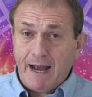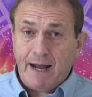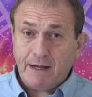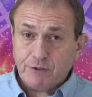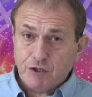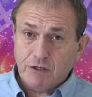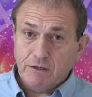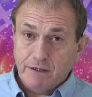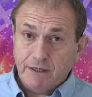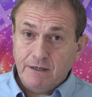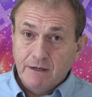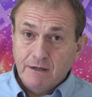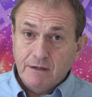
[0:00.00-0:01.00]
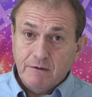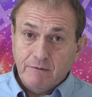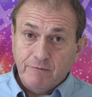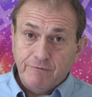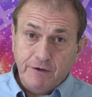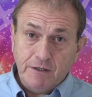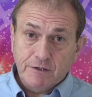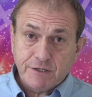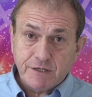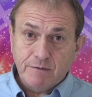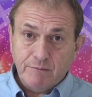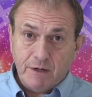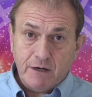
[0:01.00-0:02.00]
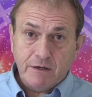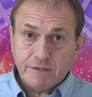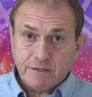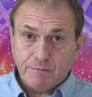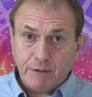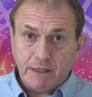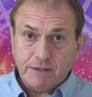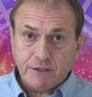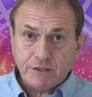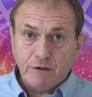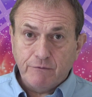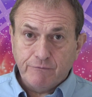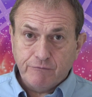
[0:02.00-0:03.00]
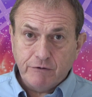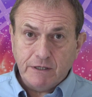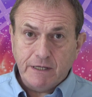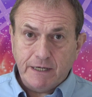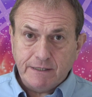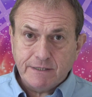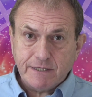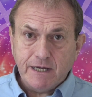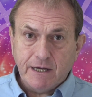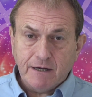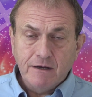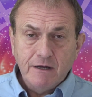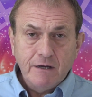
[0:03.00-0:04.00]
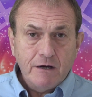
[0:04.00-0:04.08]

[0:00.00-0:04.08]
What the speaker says: Actually, Venus and Mars, the planets of relating,